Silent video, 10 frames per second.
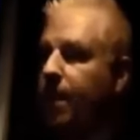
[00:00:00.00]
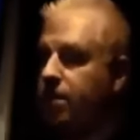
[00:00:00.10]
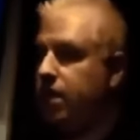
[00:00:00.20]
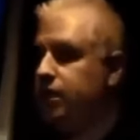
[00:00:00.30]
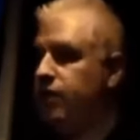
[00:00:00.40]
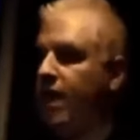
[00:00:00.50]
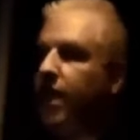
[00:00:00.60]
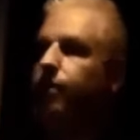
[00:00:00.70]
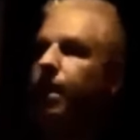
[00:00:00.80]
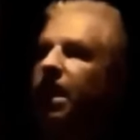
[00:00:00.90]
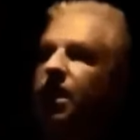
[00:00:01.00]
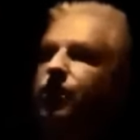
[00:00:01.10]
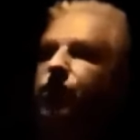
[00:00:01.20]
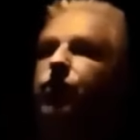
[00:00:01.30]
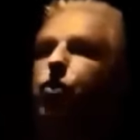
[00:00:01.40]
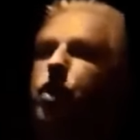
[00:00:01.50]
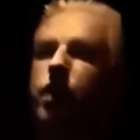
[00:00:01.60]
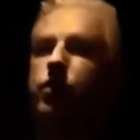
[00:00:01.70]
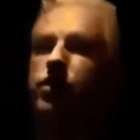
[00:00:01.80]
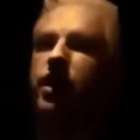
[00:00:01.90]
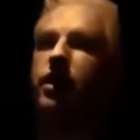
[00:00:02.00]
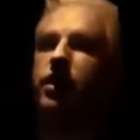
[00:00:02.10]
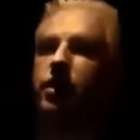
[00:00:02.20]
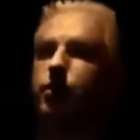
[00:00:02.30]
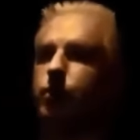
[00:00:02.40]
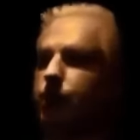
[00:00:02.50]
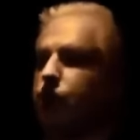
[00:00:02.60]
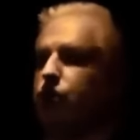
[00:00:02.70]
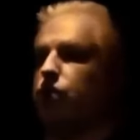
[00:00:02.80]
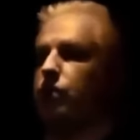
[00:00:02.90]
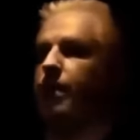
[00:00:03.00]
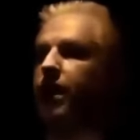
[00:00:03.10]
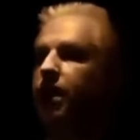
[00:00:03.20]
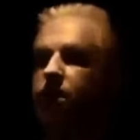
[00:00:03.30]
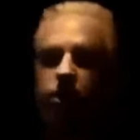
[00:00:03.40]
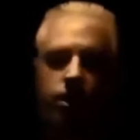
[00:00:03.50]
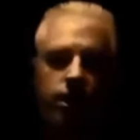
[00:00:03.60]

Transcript: 6:30 -4 outside at the moment is showing on my gauge.